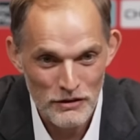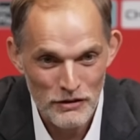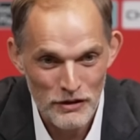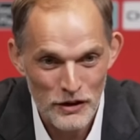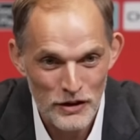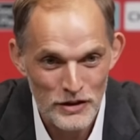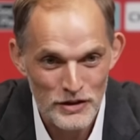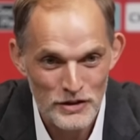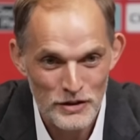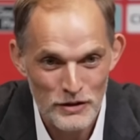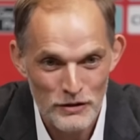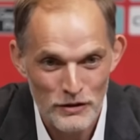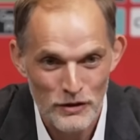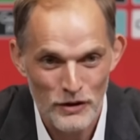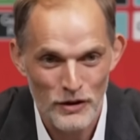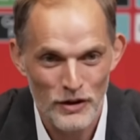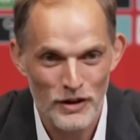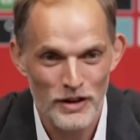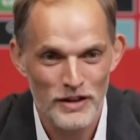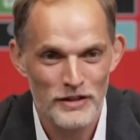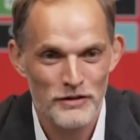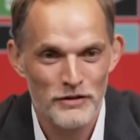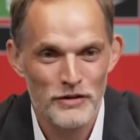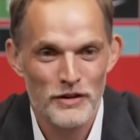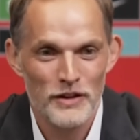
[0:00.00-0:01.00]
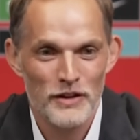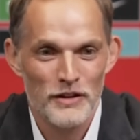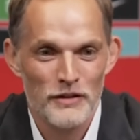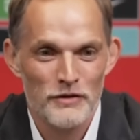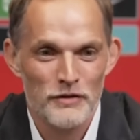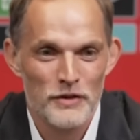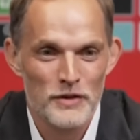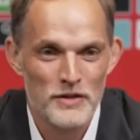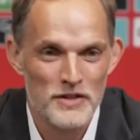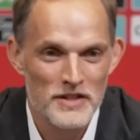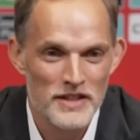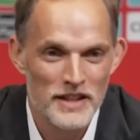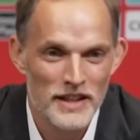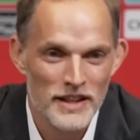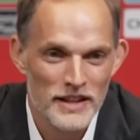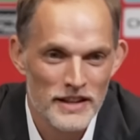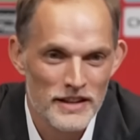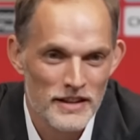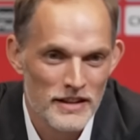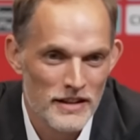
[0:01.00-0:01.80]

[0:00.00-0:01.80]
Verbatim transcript: First of all, if you if you sing it,